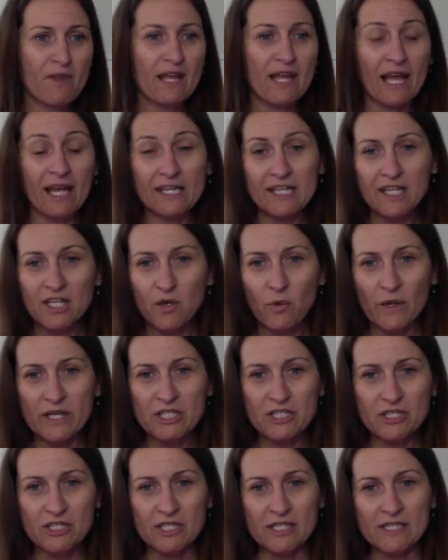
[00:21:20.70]
any
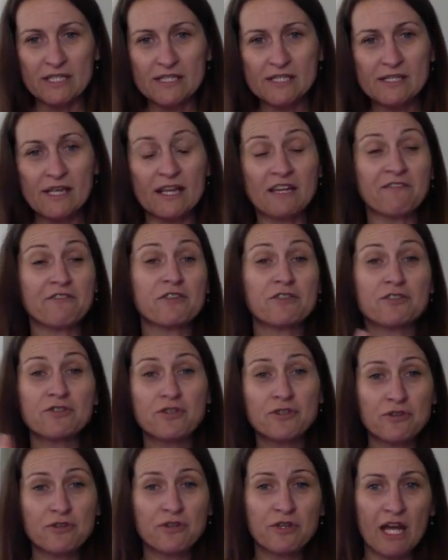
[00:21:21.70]
questions. If you
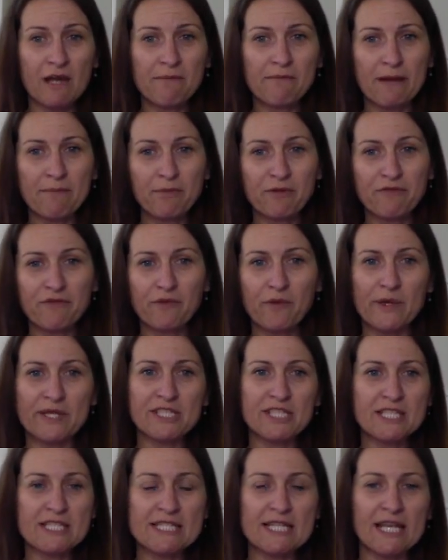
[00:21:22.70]
do come up with
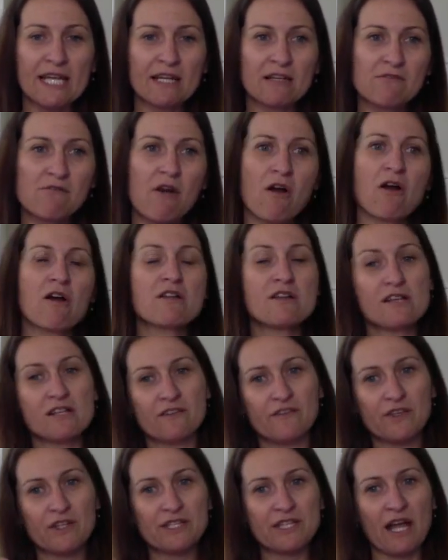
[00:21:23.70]
questions later on, and
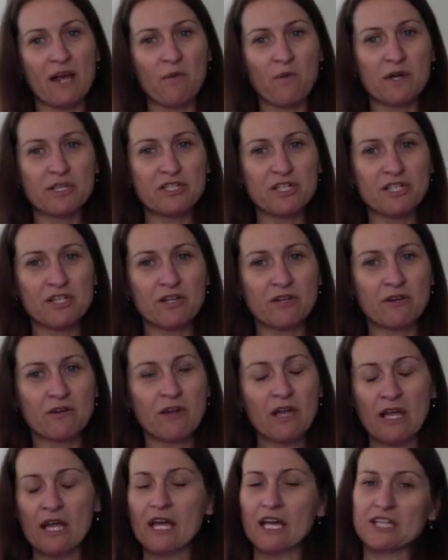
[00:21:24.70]
if you start watching your
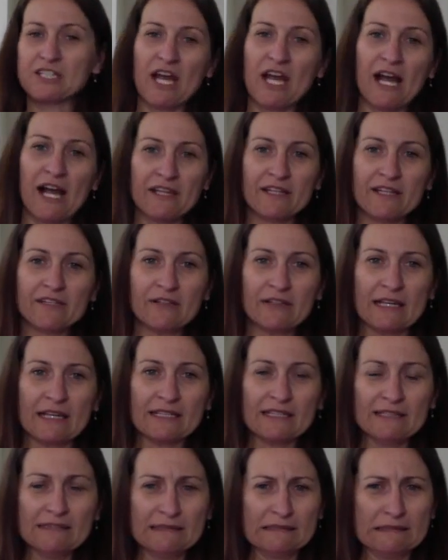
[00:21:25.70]
child and you're like,
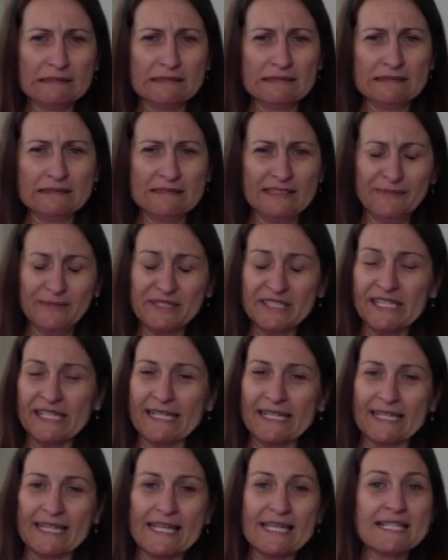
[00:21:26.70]
oh, I'm
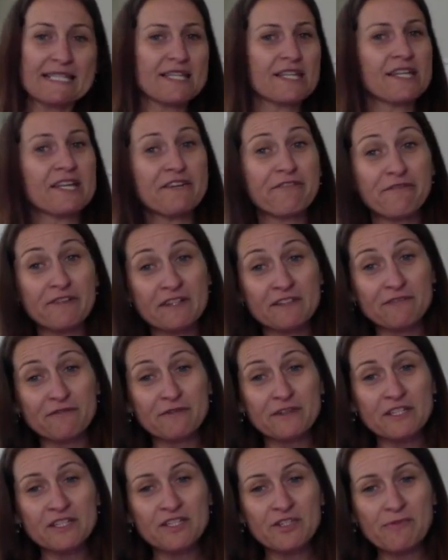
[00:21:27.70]
seeing this, feel
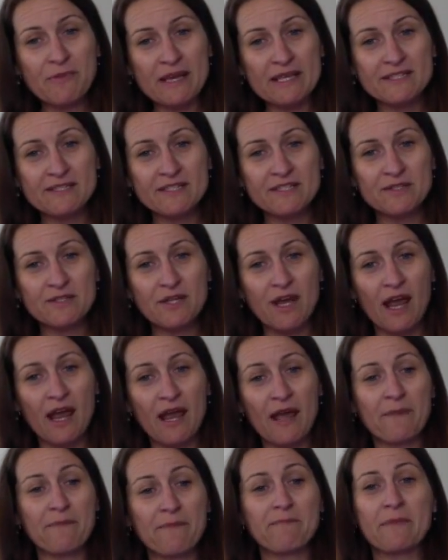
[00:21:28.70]
free to message
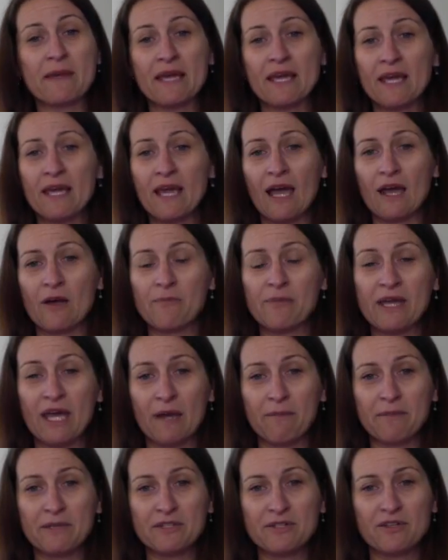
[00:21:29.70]
me. I'll be
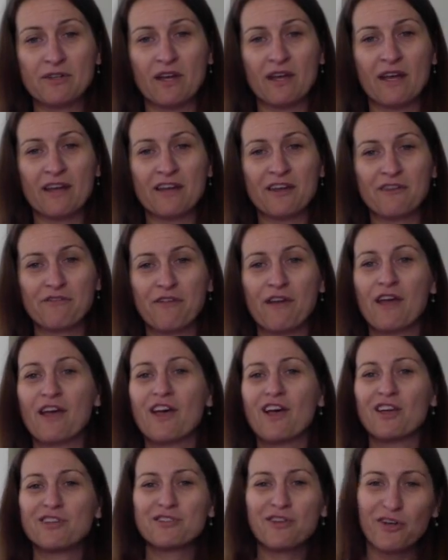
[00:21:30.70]
happy to kind of
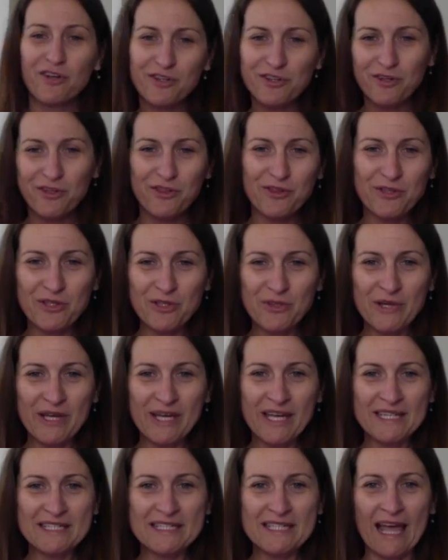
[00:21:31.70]
talk you through
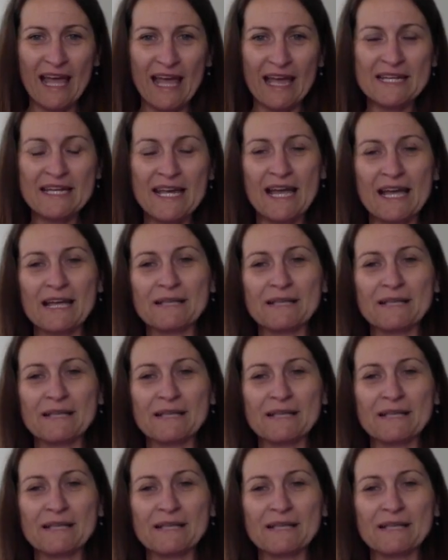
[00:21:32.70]
it and